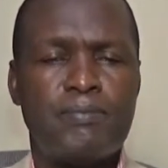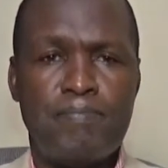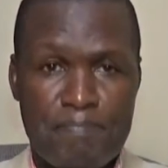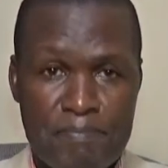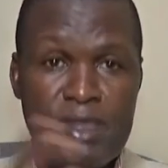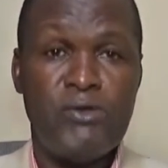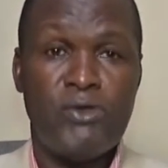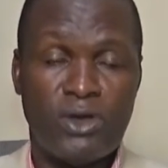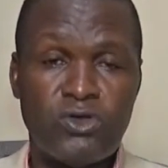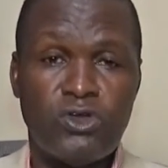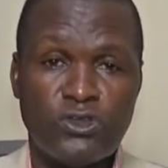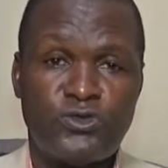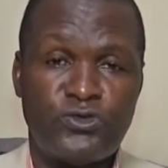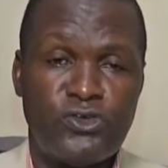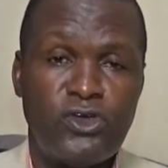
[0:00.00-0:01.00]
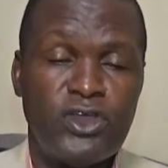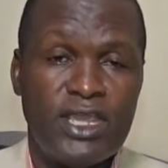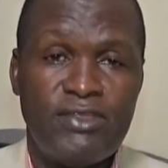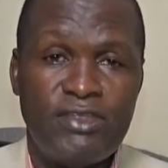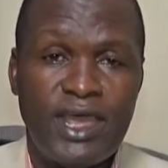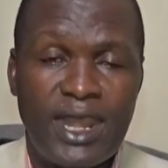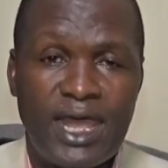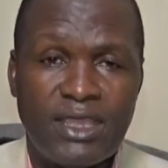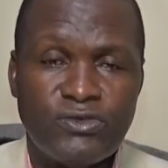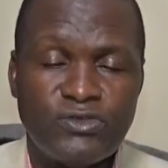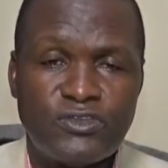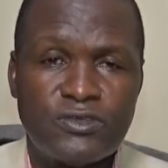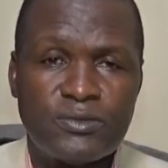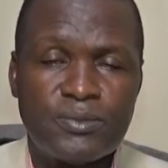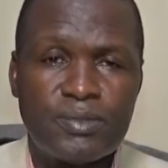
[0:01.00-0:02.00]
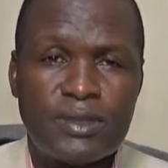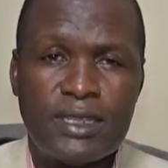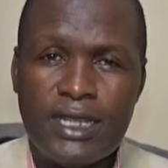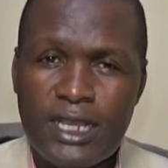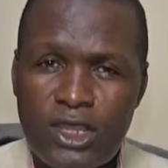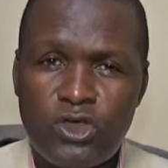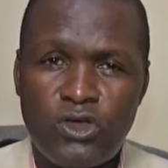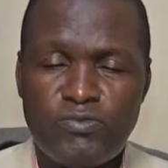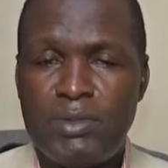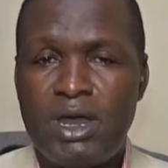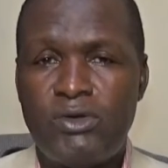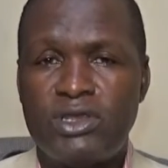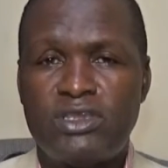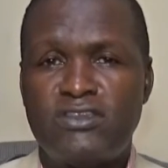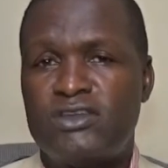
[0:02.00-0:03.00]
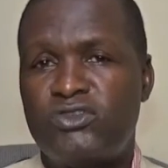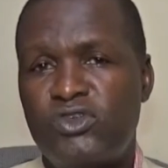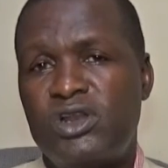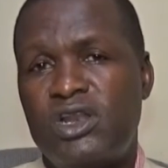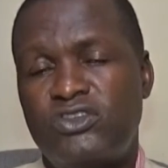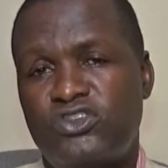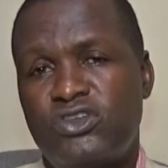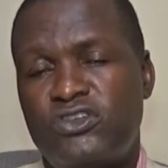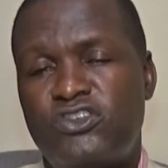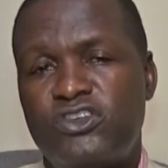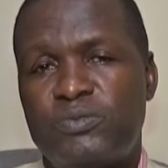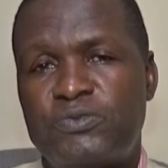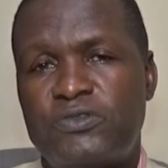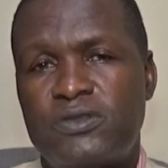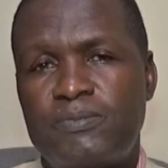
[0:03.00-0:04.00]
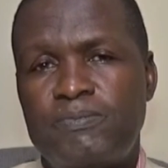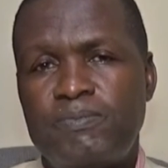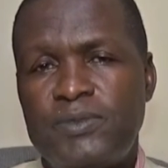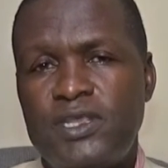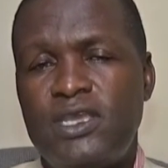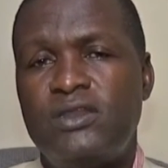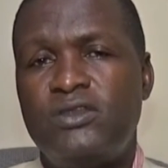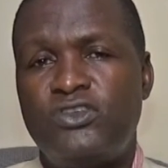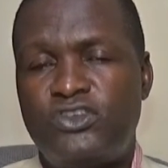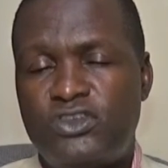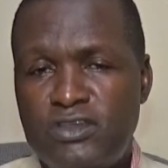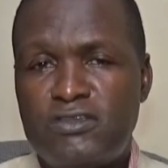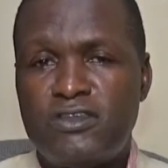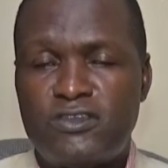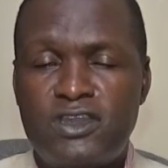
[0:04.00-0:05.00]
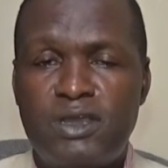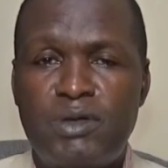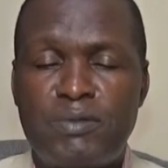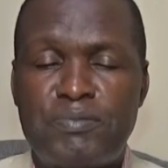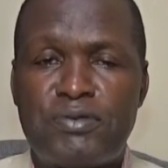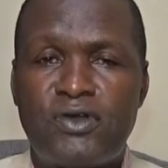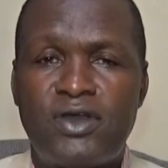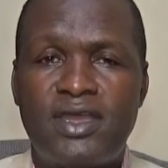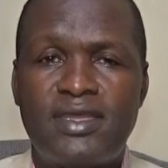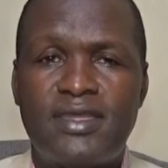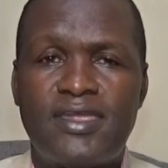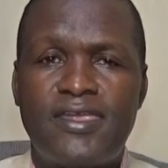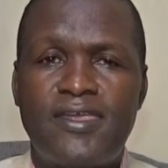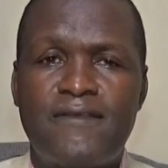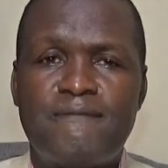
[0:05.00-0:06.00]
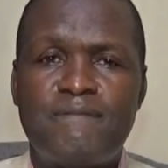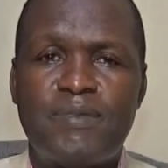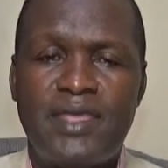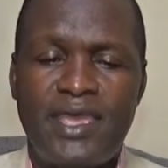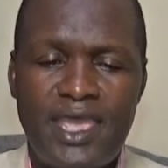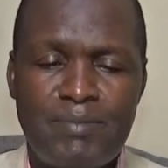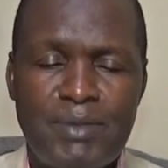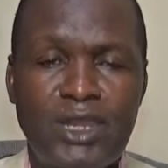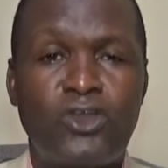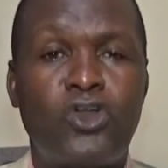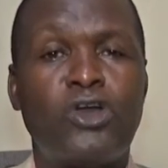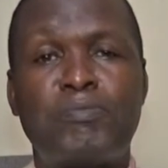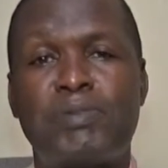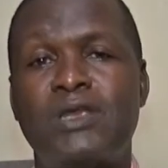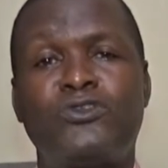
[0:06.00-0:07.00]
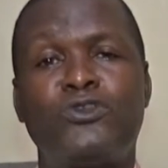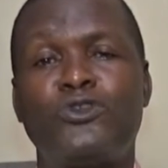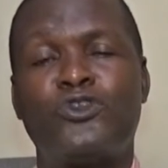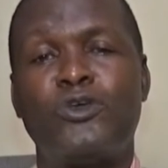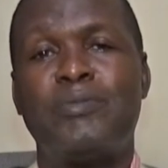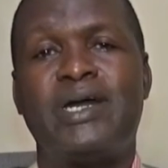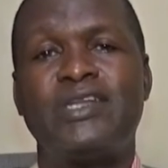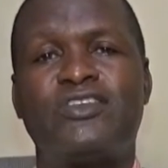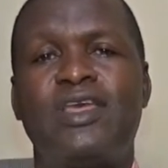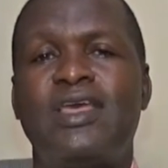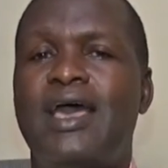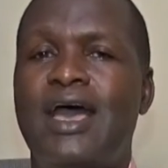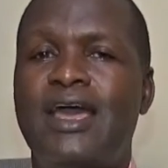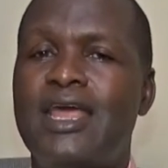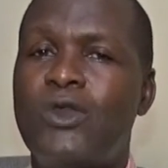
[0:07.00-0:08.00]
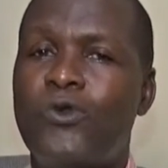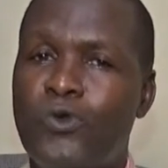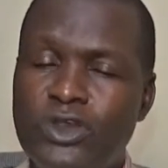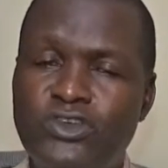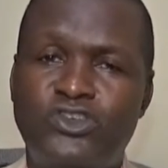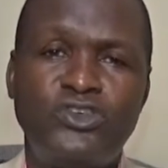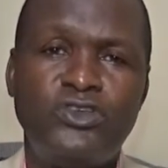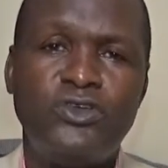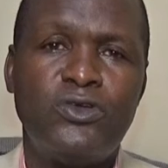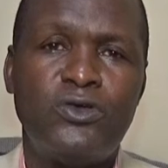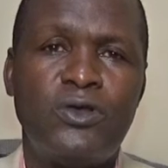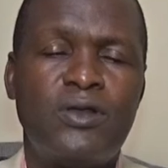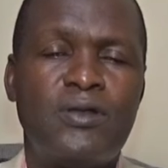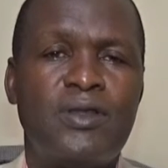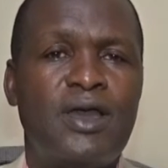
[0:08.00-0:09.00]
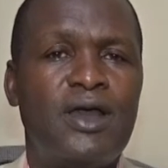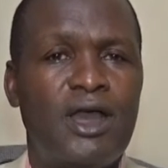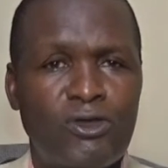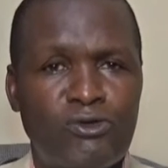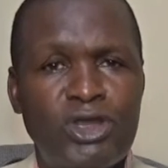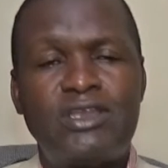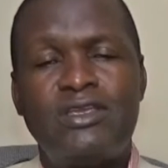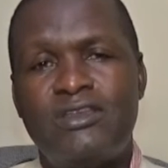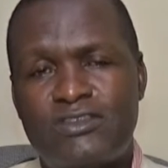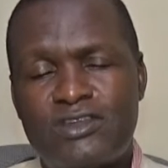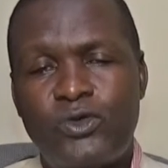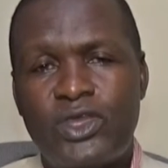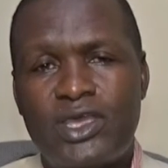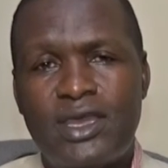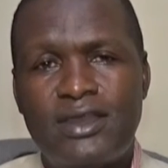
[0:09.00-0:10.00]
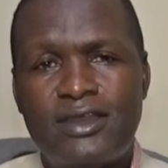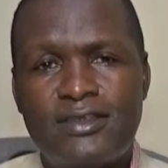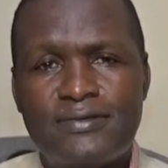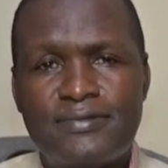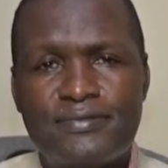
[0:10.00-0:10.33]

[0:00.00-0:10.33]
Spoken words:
miracles flow in their lives. Healing of marriages and relationships. In Jesus' name I pray. Amen. God bless you so much, and I wish you a great Easter weekend.